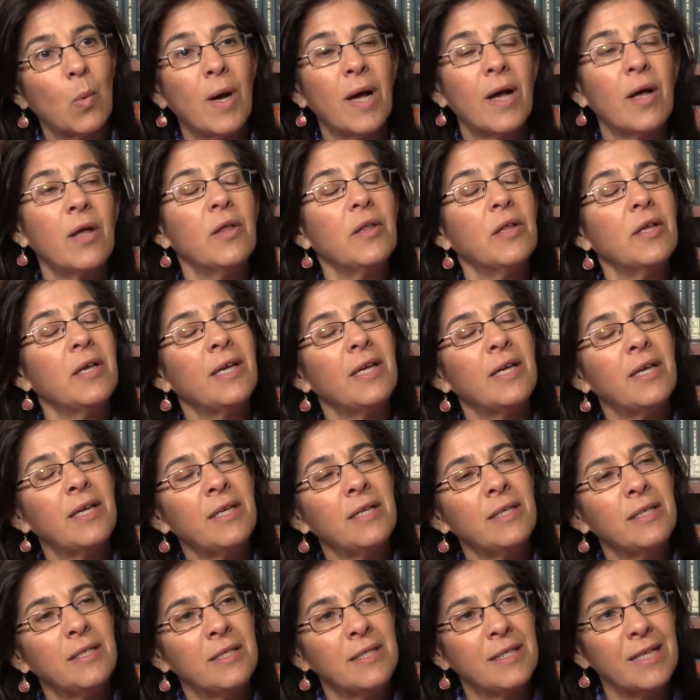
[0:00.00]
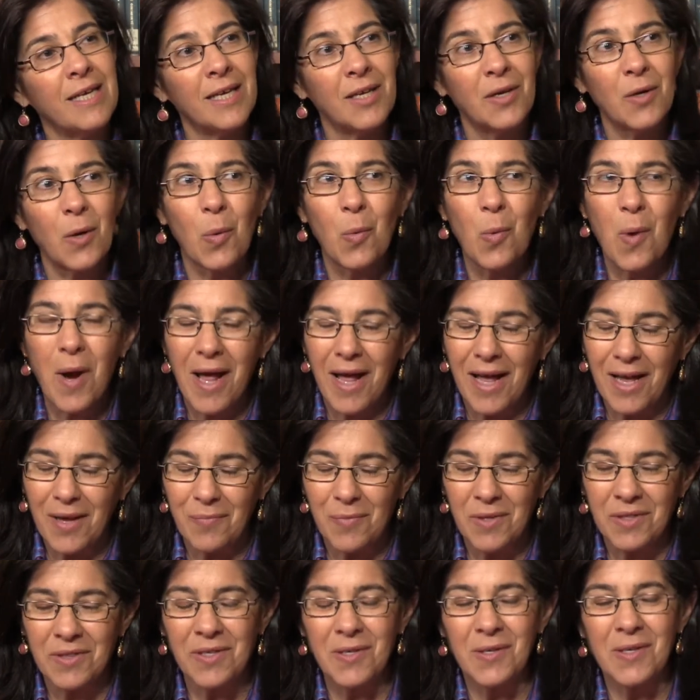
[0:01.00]
Well, in a way, in a way,
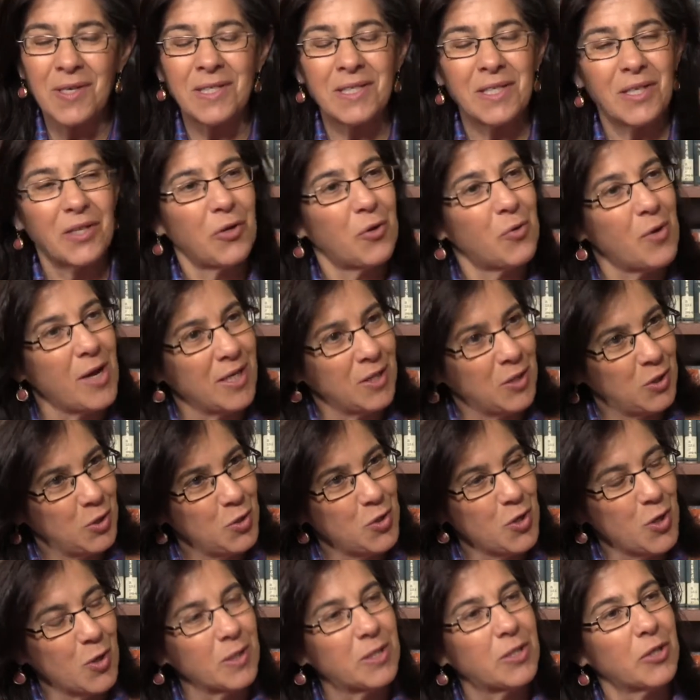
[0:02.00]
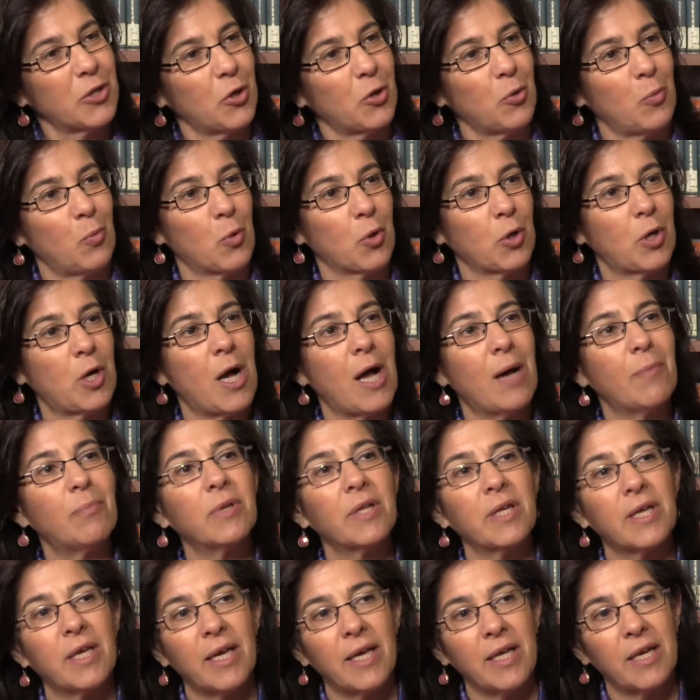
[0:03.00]
yeah. but there, it's a little, as you know, it's a little mm. more
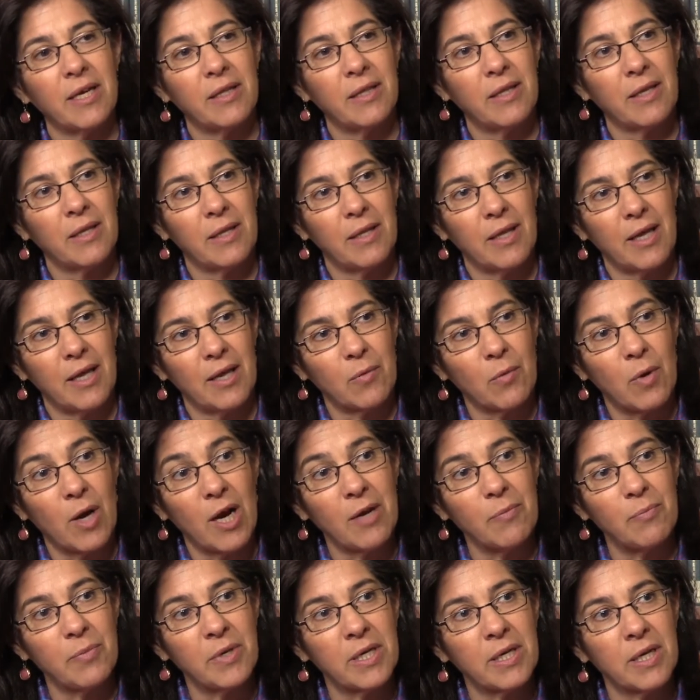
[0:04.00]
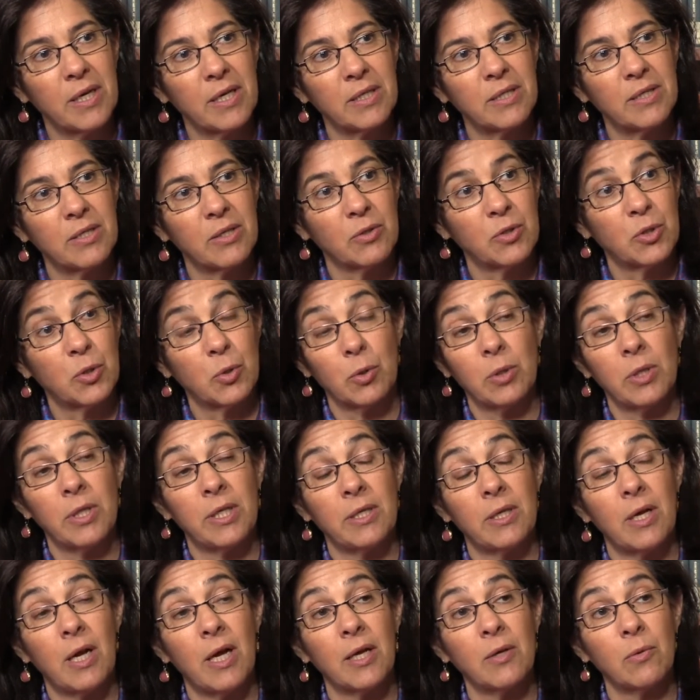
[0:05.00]
complicated than that, right? Because they're
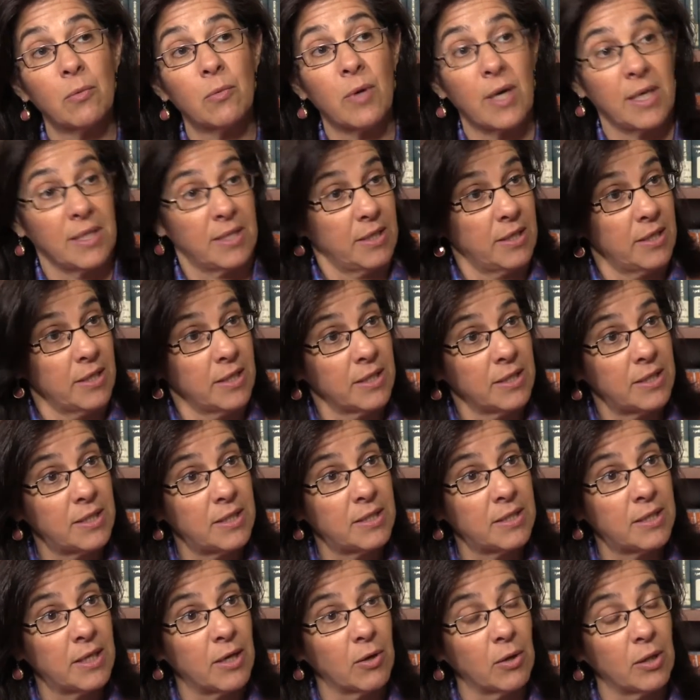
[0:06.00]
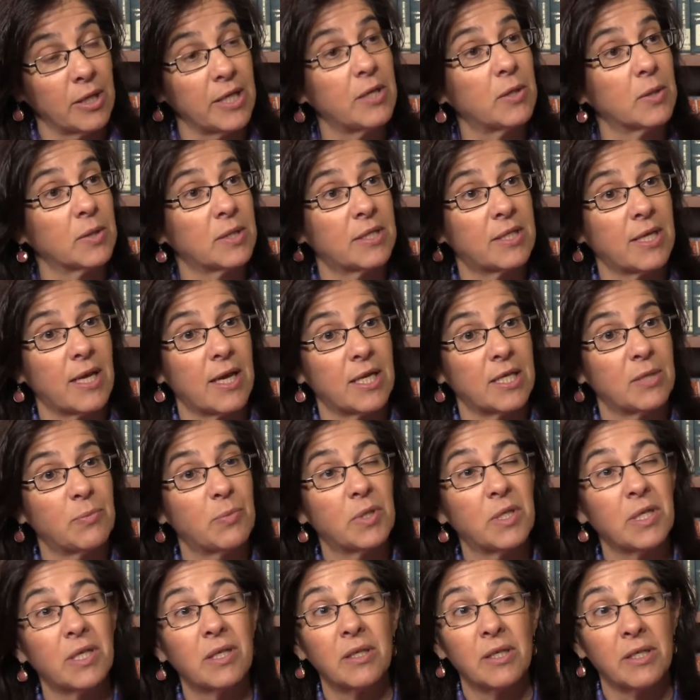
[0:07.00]
certainly not residents. Mm. Their legal status,
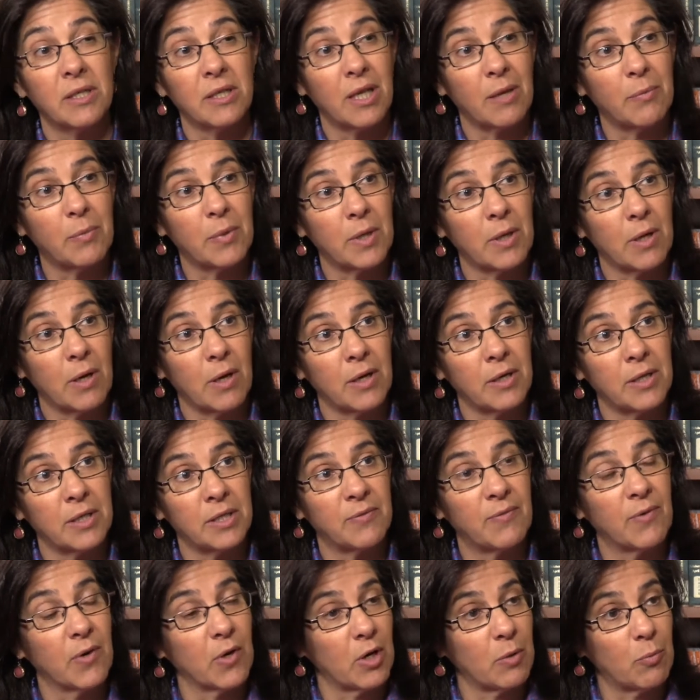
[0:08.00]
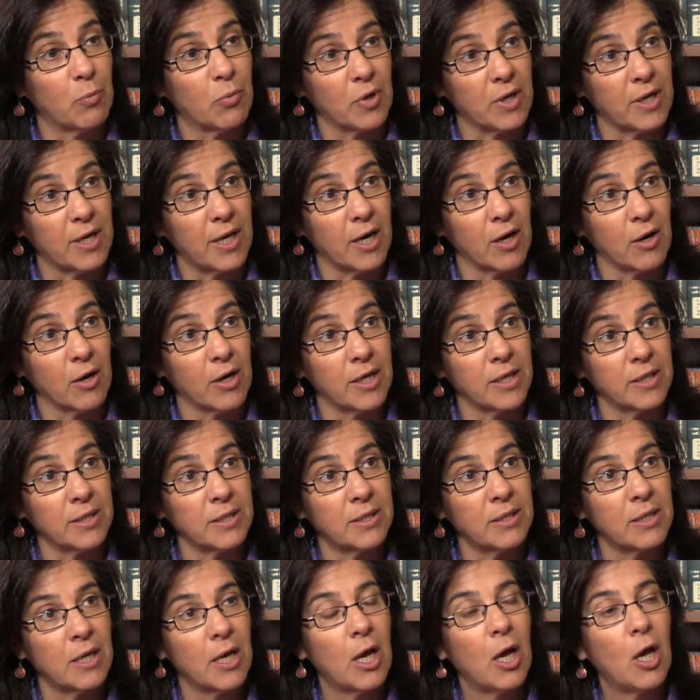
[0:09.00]
particularly in Lebanon, is very
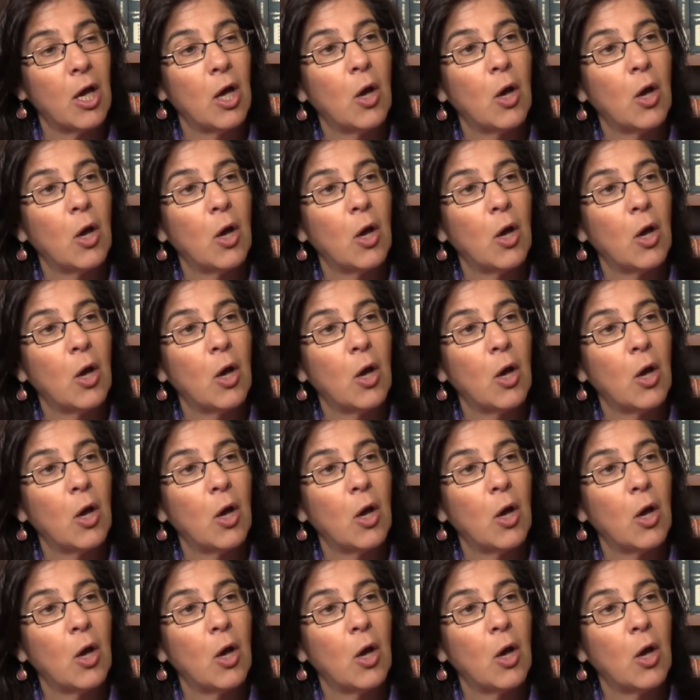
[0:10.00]
precarious. Mm-hmm.